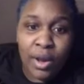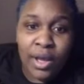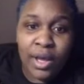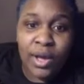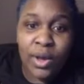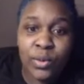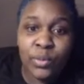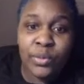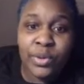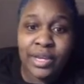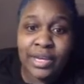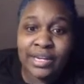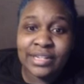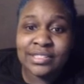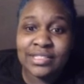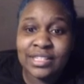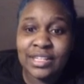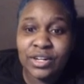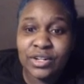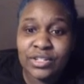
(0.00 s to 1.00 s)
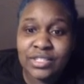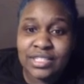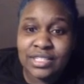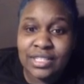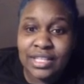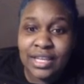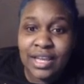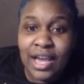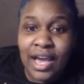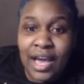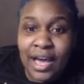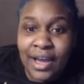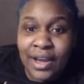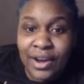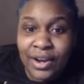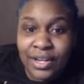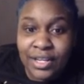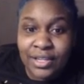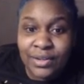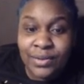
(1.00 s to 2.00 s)
We gotta set we
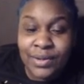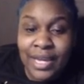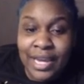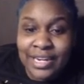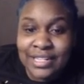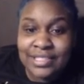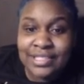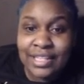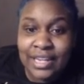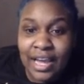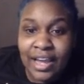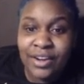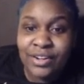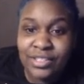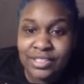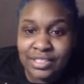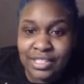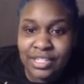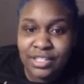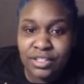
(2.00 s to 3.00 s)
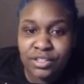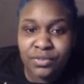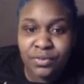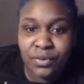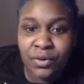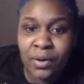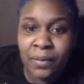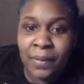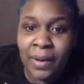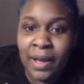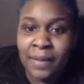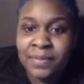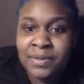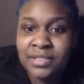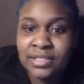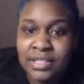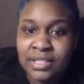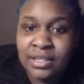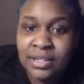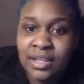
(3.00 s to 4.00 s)
gotta set higher standards for our poppy
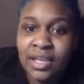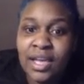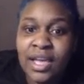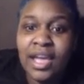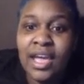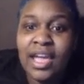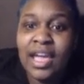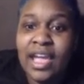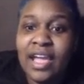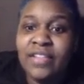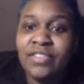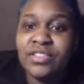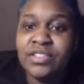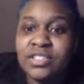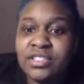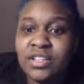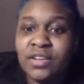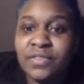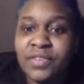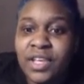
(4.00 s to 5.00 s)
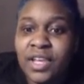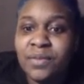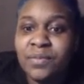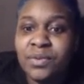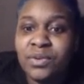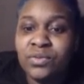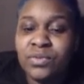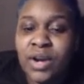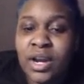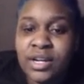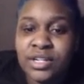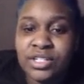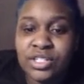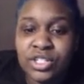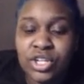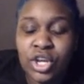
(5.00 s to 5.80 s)
seed, and this stuff can't be rushed.